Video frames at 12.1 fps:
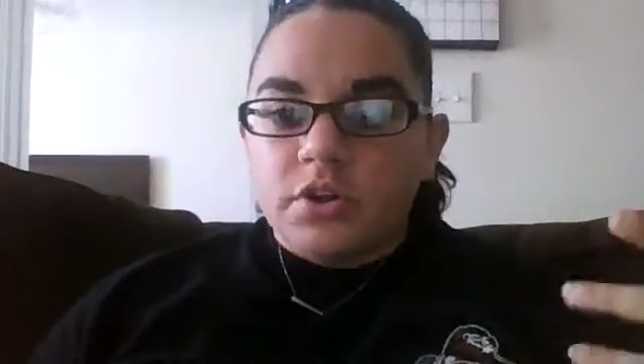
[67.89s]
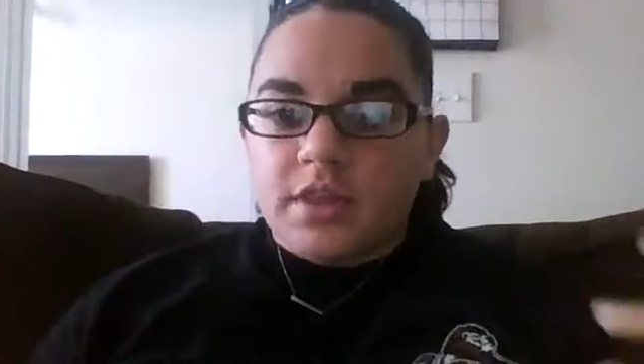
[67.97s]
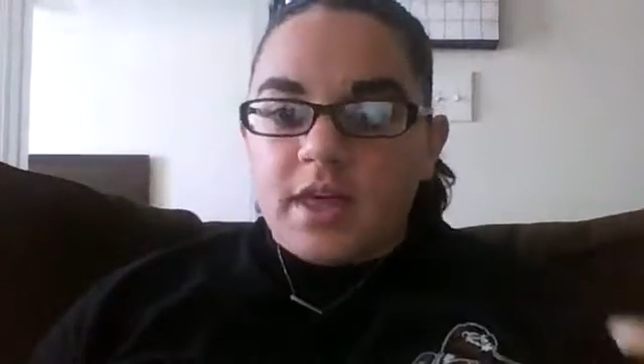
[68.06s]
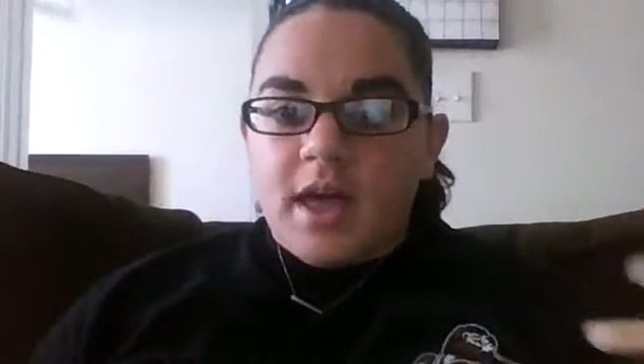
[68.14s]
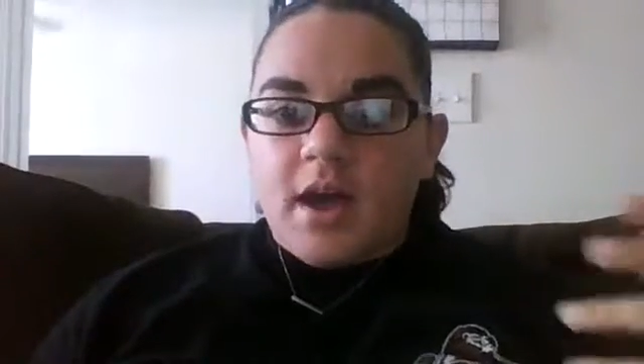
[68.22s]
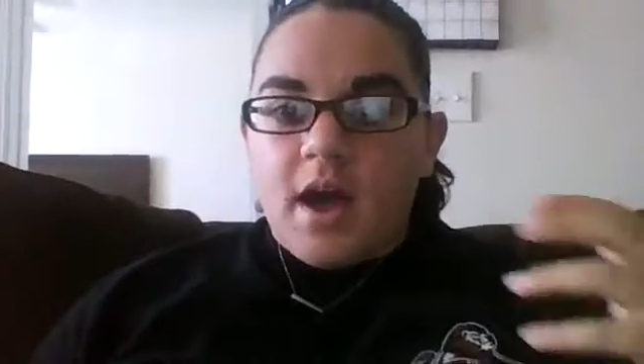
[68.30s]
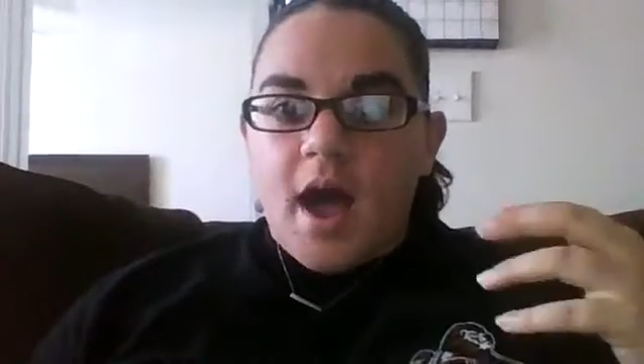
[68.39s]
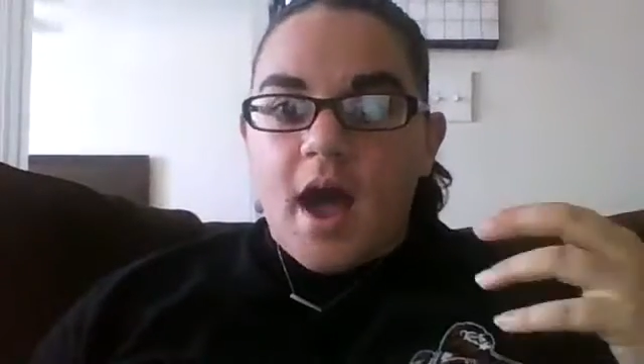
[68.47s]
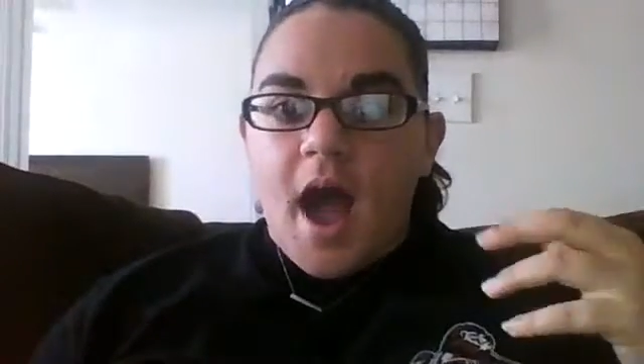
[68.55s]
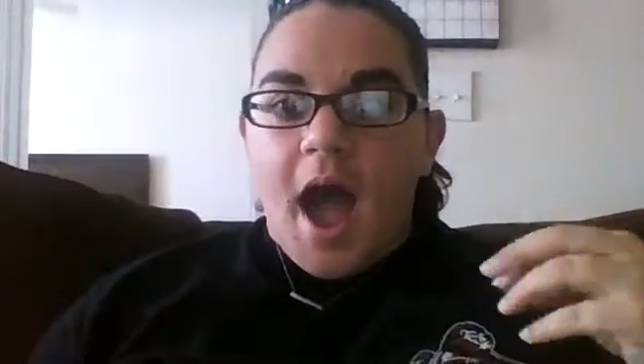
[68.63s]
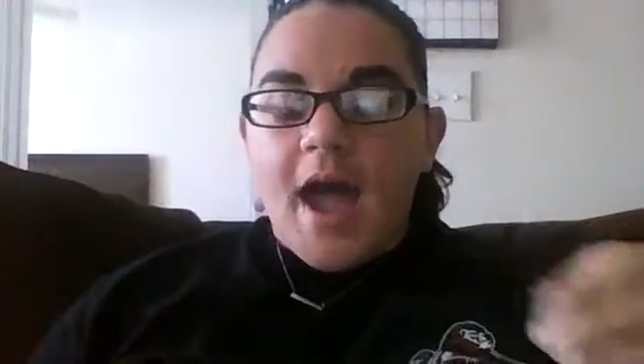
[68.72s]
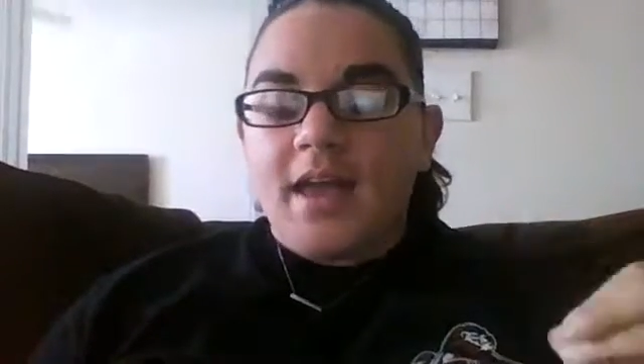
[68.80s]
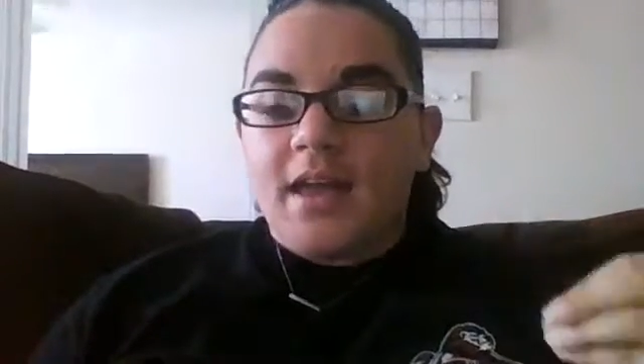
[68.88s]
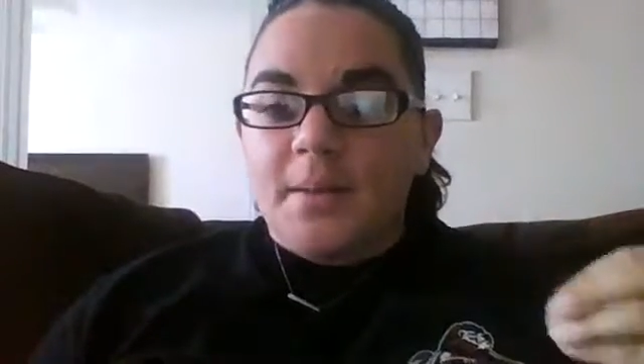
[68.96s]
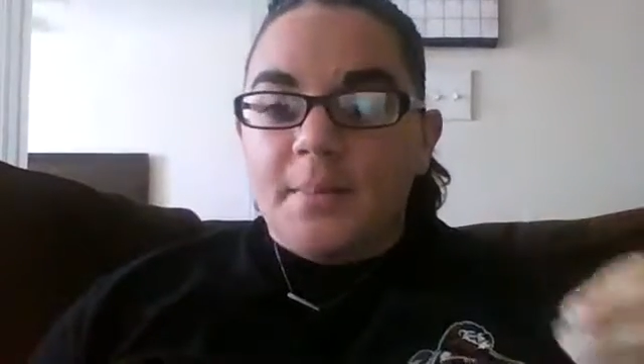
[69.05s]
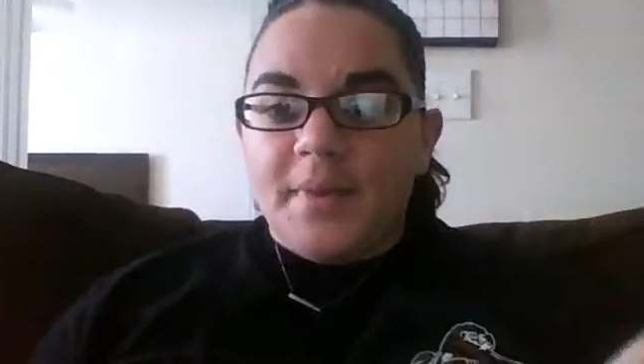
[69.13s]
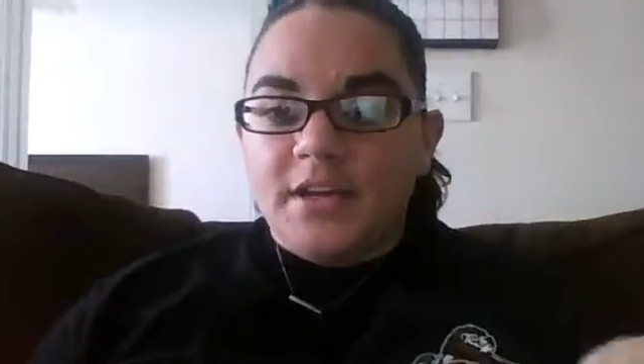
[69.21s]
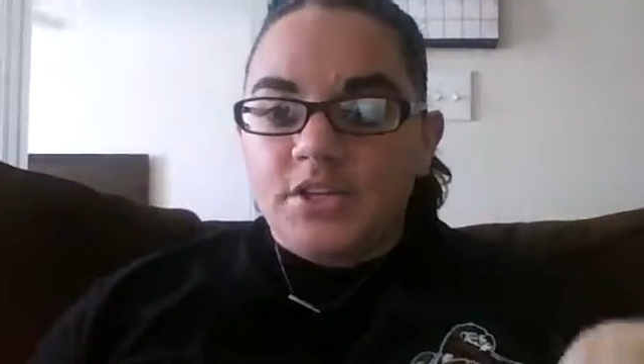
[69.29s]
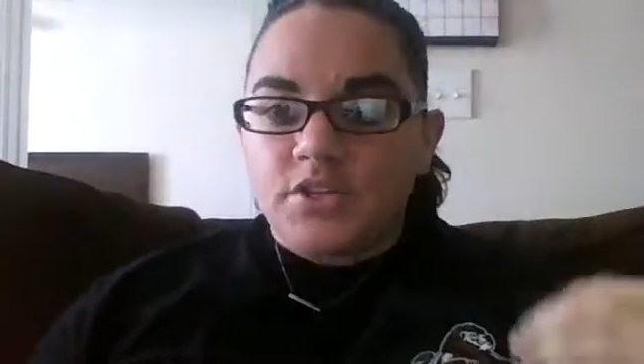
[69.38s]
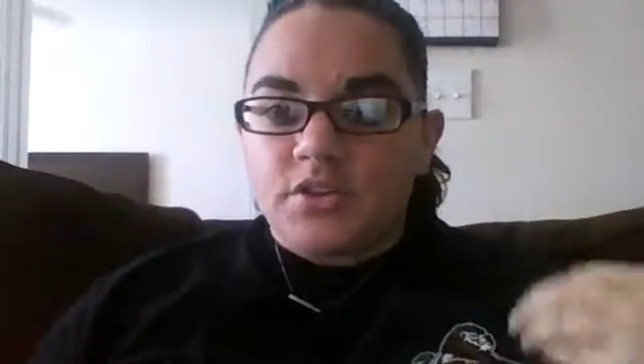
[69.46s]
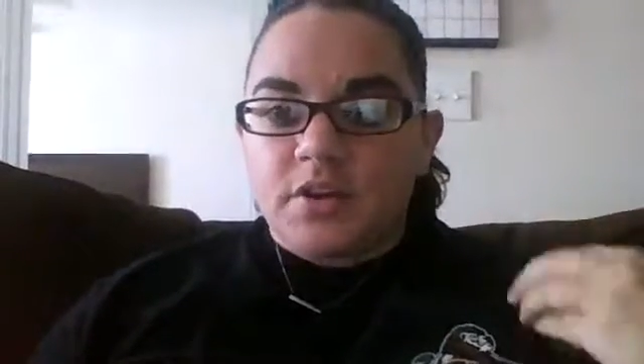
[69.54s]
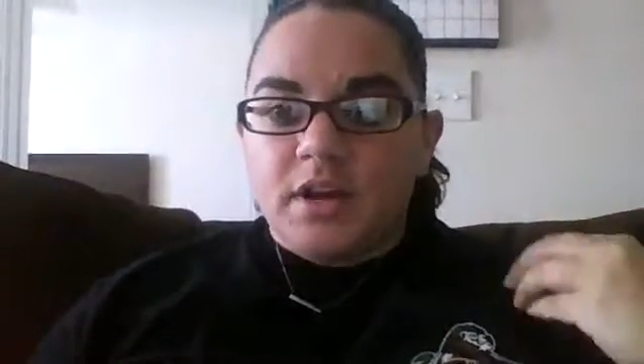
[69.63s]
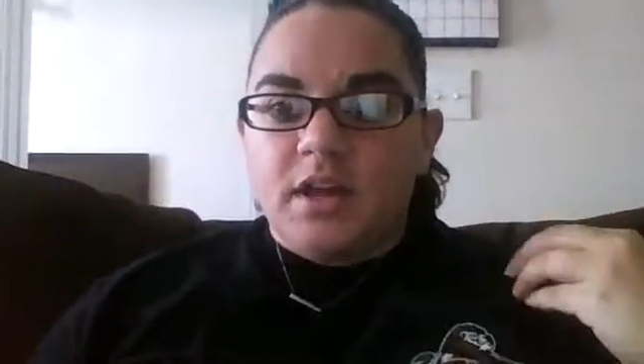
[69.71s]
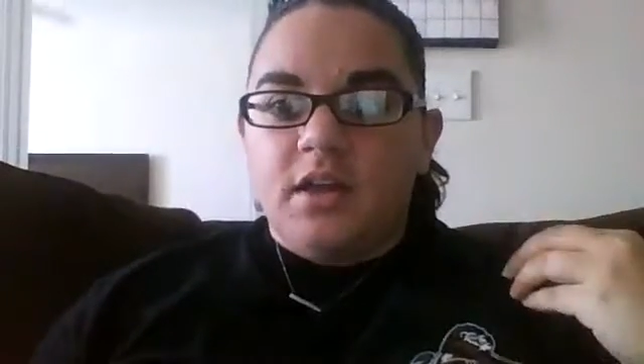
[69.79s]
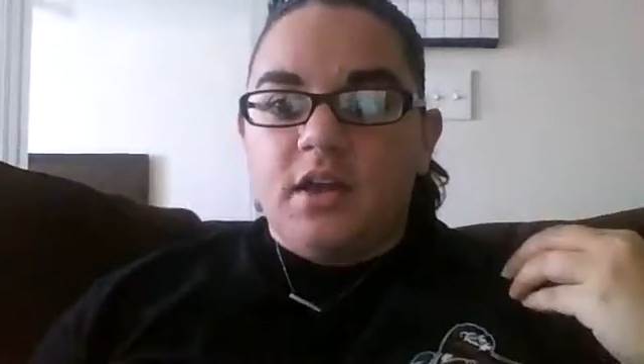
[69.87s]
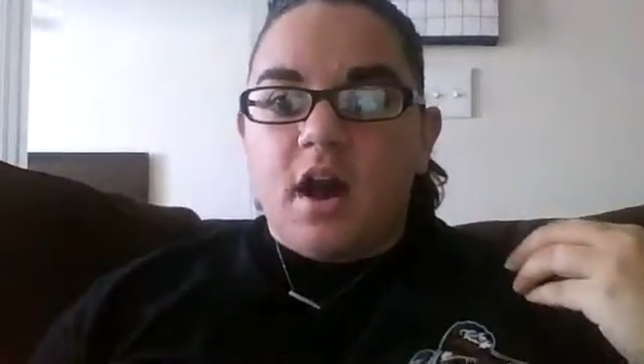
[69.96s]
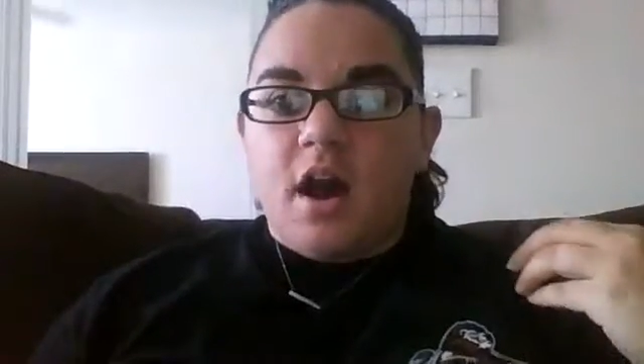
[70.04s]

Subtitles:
that I am measuring